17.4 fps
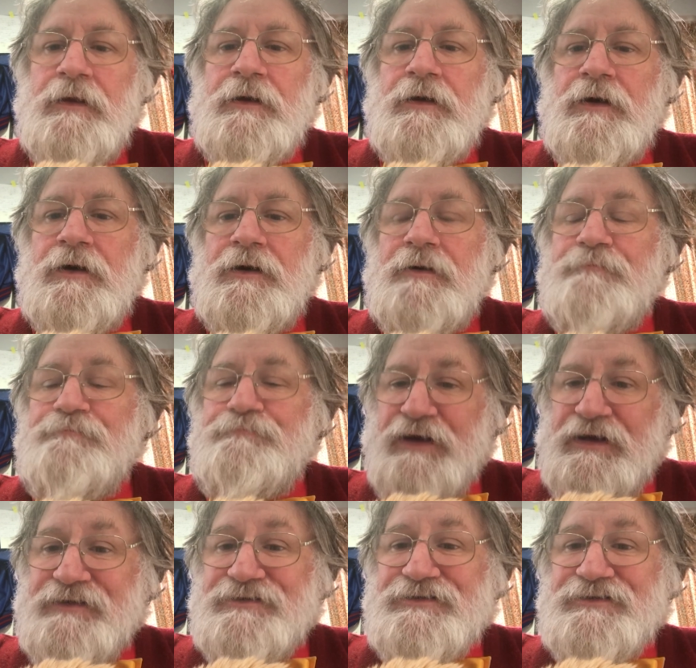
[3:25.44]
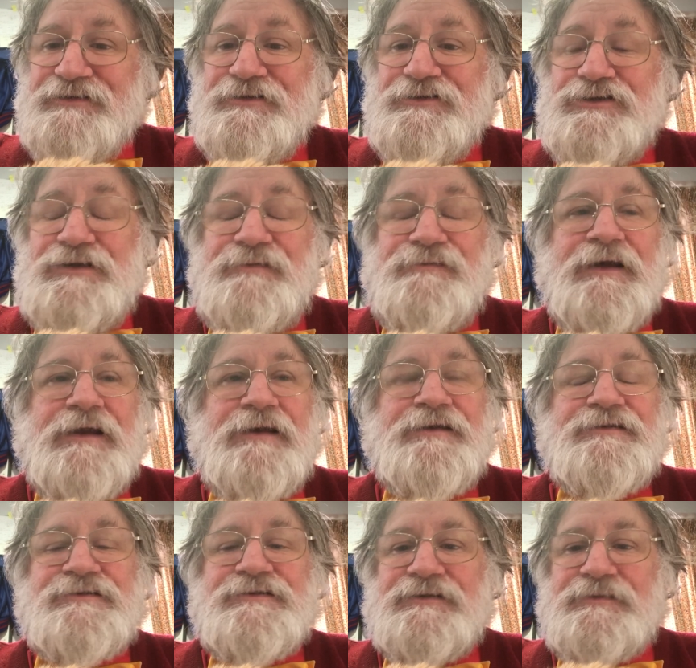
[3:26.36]
But she fell
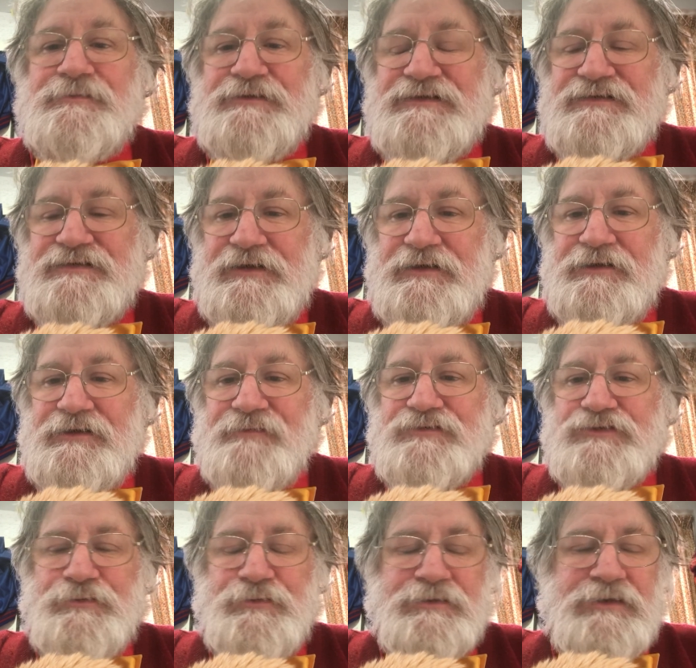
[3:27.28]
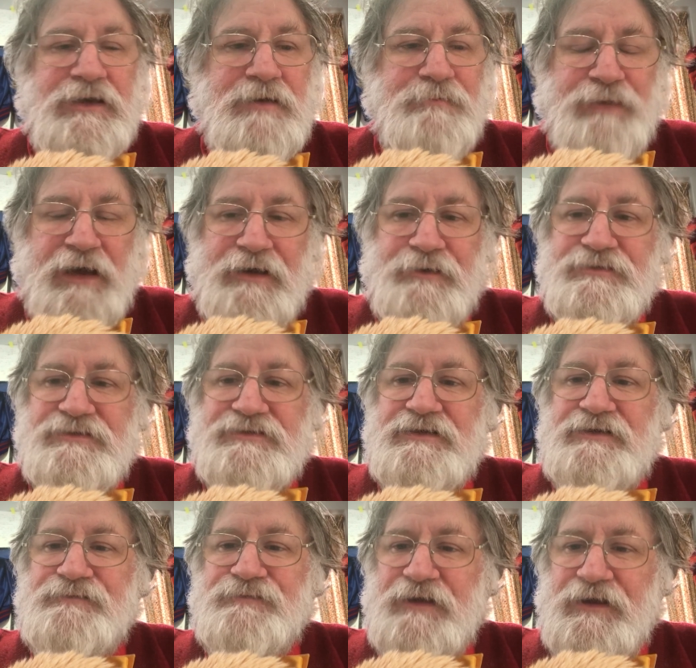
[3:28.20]
into the mistake of talking about
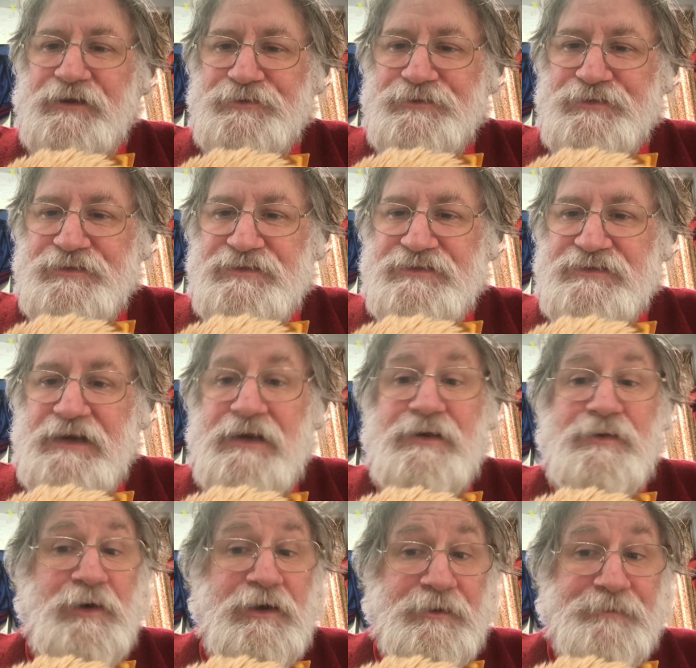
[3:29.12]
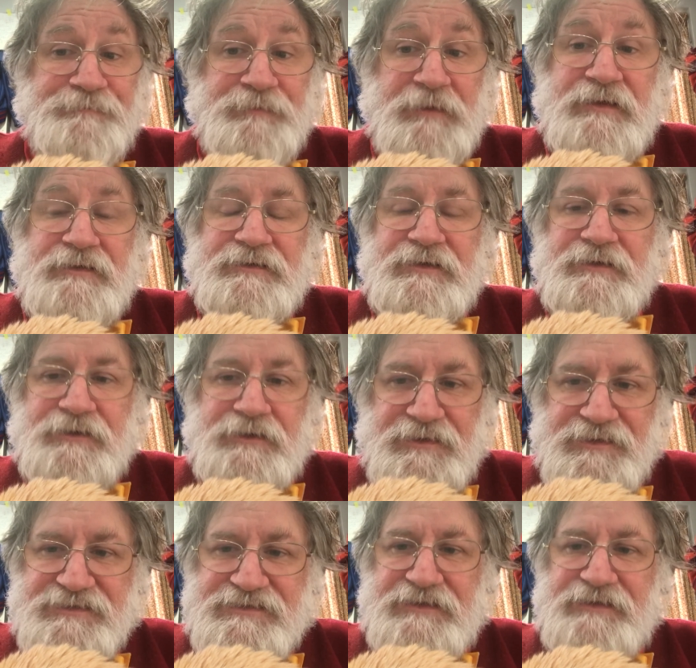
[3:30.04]
safe countries. Well, there
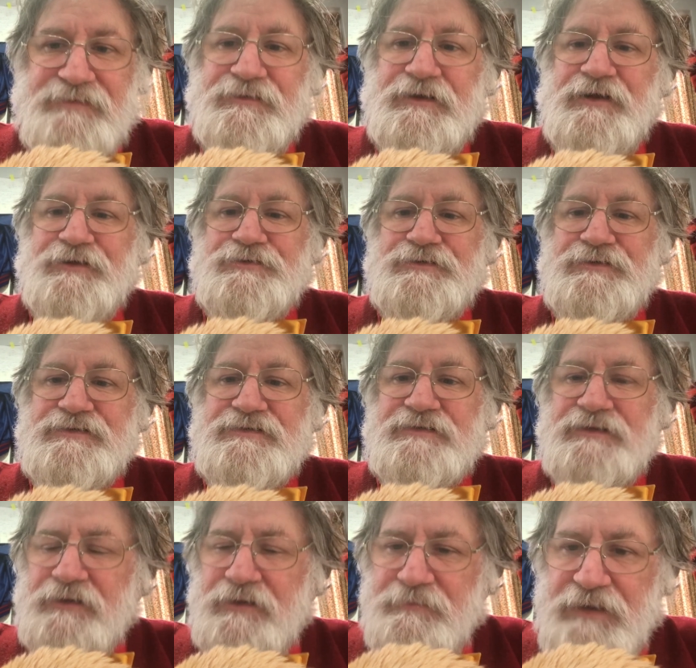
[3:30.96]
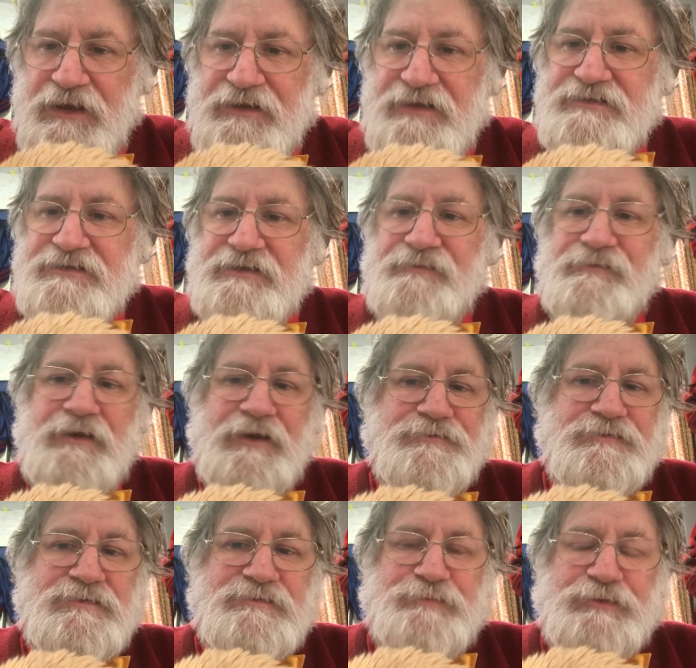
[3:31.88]
are safe countries. There are many safe
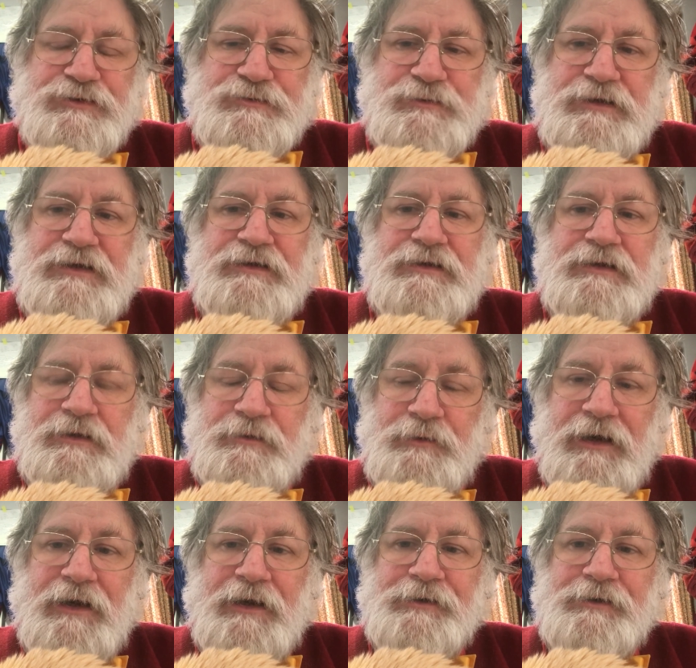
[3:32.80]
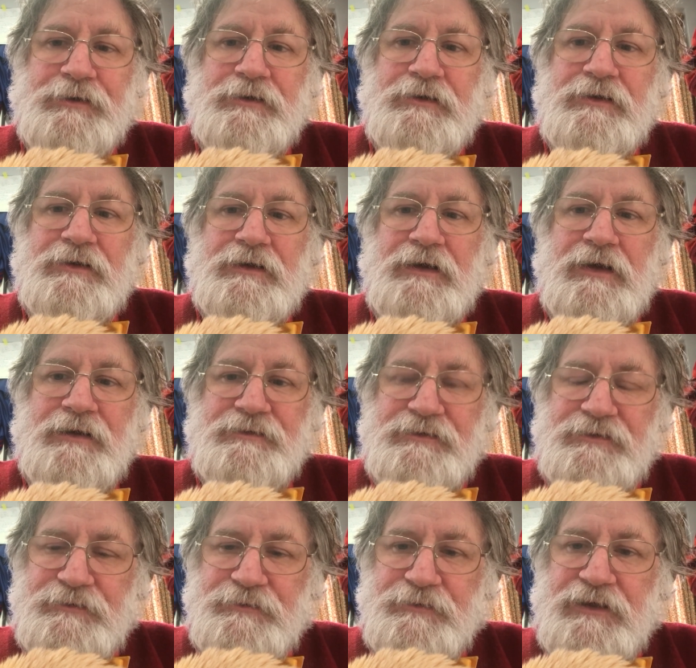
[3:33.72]
countries between Iran and
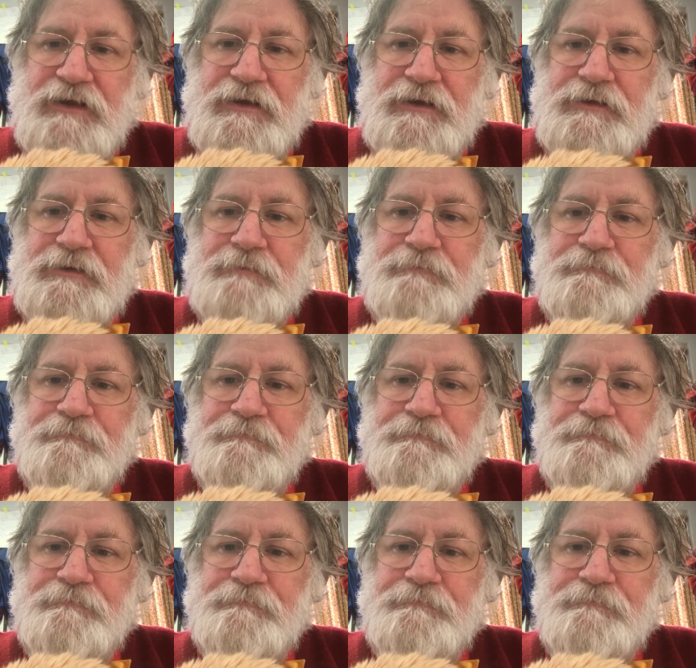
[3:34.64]
the UK.